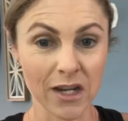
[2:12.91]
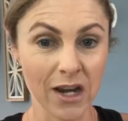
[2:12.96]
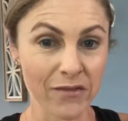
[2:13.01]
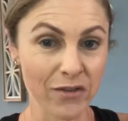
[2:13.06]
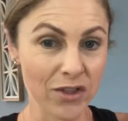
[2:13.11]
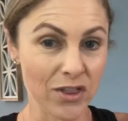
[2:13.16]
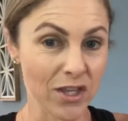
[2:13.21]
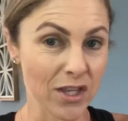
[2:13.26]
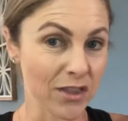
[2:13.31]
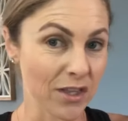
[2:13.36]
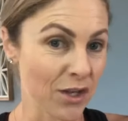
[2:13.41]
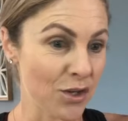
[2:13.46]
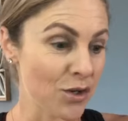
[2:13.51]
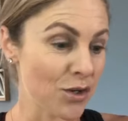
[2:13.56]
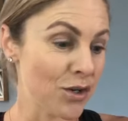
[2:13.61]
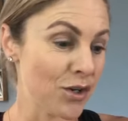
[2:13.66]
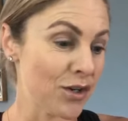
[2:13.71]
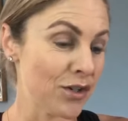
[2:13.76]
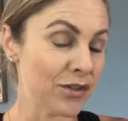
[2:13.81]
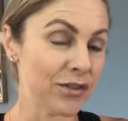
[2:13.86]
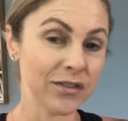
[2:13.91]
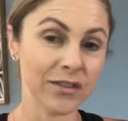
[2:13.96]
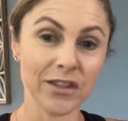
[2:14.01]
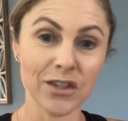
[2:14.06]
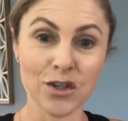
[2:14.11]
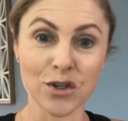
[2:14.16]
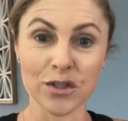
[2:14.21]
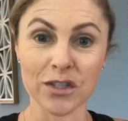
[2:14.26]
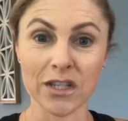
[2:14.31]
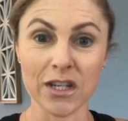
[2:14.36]
everything that
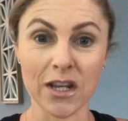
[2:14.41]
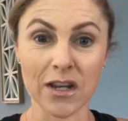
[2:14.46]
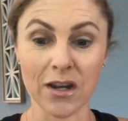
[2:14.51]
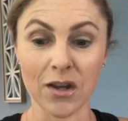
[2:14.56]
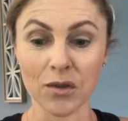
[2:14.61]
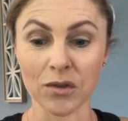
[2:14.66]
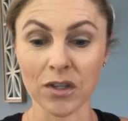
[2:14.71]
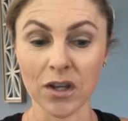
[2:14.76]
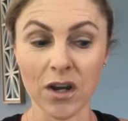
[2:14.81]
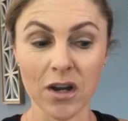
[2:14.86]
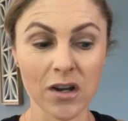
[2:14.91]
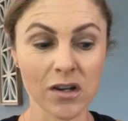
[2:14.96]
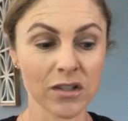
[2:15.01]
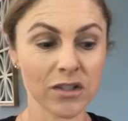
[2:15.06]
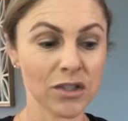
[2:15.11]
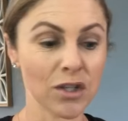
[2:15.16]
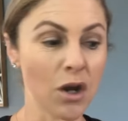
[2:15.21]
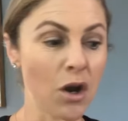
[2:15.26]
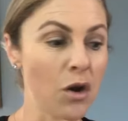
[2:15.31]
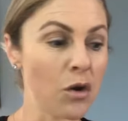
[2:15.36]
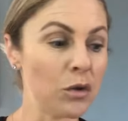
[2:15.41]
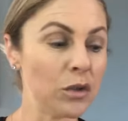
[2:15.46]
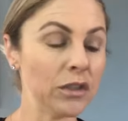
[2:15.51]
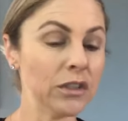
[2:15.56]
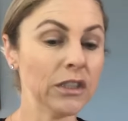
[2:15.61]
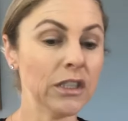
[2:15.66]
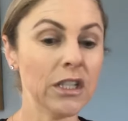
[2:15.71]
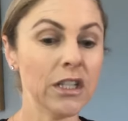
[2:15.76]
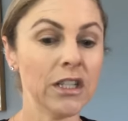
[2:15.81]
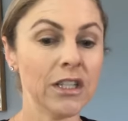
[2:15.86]
you're seeing out there. So
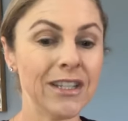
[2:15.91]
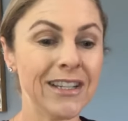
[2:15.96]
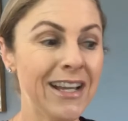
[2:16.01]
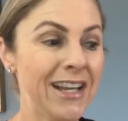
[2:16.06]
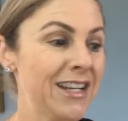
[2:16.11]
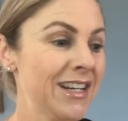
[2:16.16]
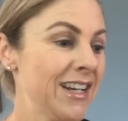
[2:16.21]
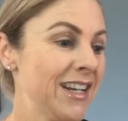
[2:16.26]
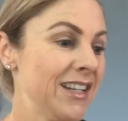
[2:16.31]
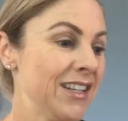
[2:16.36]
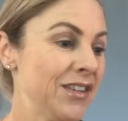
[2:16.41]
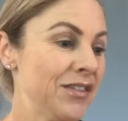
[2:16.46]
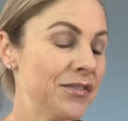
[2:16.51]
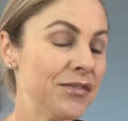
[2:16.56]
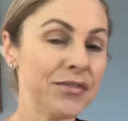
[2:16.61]
you gotta kind of